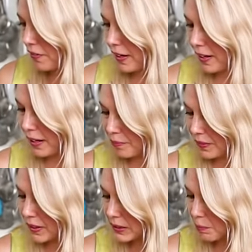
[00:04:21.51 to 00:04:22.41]
over here.
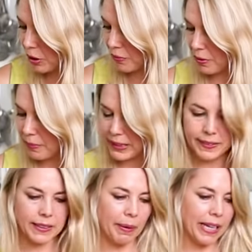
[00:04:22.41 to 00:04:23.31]
It's a beautiful
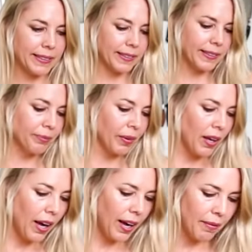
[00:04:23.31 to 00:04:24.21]
mix of spices.
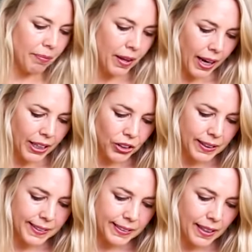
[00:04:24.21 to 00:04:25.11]
Um, as you
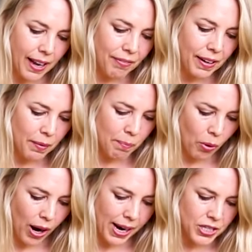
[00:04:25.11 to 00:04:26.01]
can see, it's lovely and
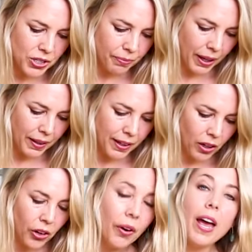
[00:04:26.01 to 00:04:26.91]
bright and
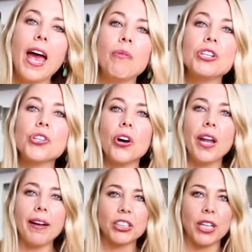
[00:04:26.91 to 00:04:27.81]
yellow, and we
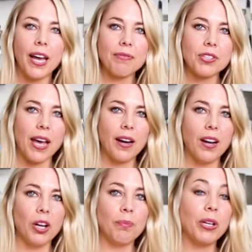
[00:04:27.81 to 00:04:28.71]
don't actually have to add a
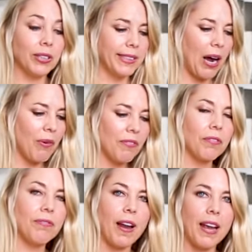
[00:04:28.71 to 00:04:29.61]
lot because now we've
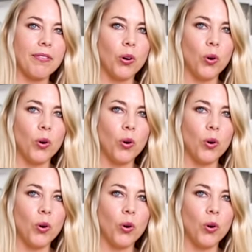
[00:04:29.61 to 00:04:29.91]
got flavor